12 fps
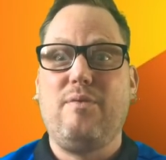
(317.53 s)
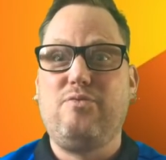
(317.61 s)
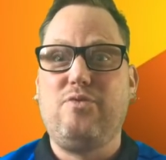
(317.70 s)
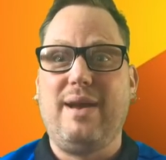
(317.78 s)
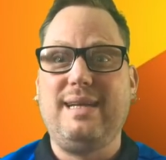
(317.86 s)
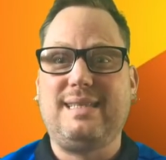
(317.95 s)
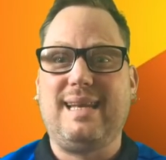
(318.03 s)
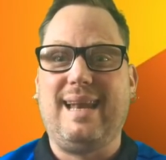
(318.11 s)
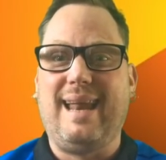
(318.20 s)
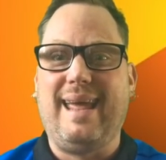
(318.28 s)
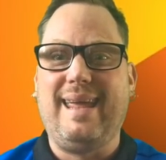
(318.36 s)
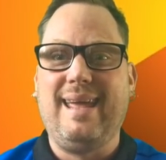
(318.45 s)
We've
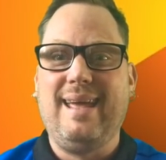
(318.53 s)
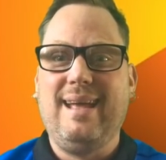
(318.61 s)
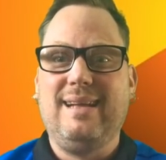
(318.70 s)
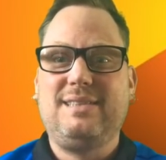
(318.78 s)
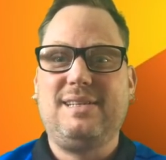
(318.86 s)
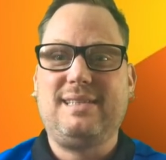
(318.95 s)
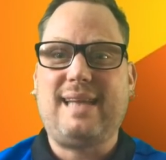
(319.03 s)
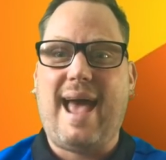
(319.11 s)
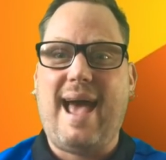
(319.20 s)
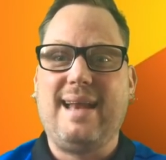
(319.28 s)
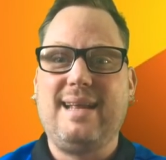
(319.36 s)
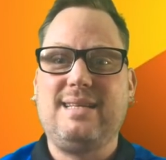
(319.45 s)
recently just
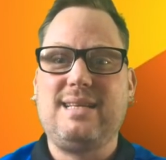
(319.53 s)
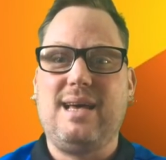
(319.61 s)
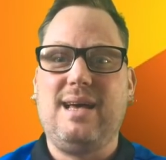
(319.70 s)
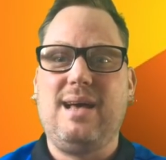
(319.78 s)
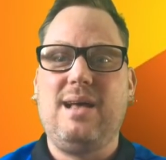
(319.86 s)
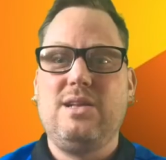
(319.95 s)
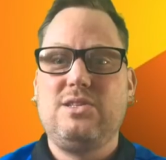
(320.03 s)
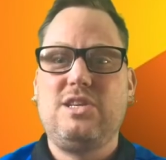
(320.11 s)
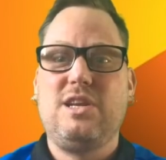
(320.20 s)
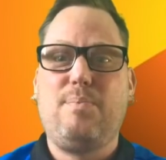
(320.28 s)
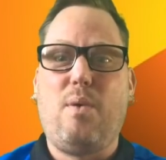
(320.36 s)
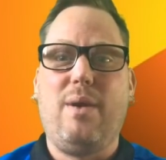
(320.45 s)
added
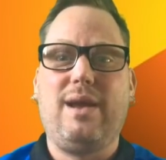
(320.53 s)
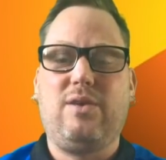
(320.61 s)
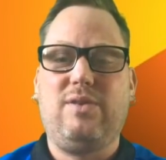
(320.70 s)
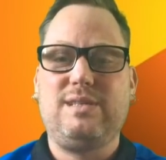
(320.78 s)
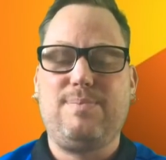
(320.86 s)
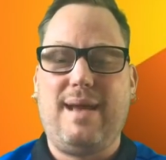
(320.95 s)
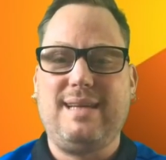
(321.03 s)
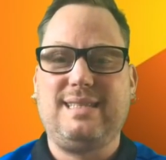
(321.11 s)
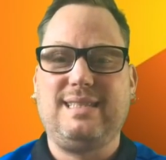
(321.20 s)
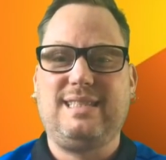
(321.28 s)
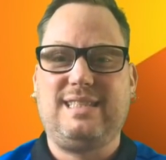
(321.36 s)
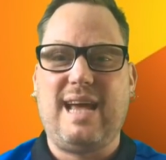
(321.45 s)
To The Point Chris
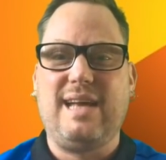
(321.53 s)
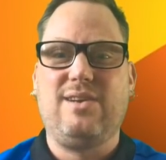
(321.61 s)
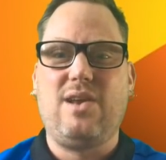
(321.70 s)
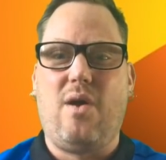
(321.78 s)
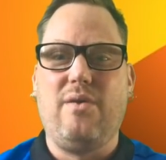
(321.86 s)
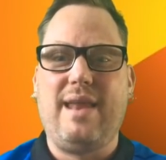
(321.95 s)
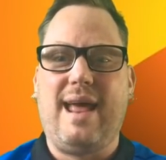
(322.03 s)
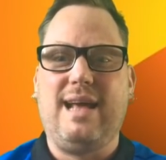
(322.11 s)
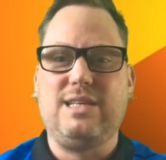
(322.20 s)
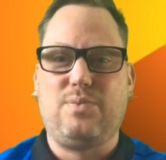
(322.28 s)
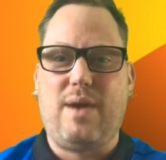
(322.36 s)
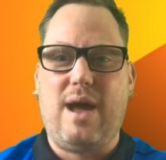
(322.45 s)
Mason's channel on there
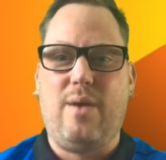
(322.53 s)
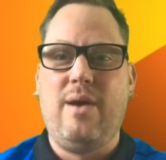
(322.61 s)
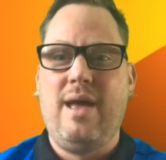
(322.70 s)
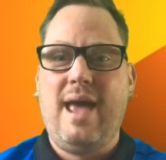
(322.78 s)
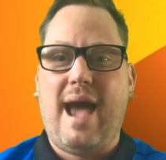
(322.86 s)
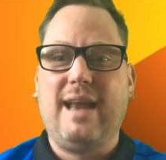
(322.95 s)
as well,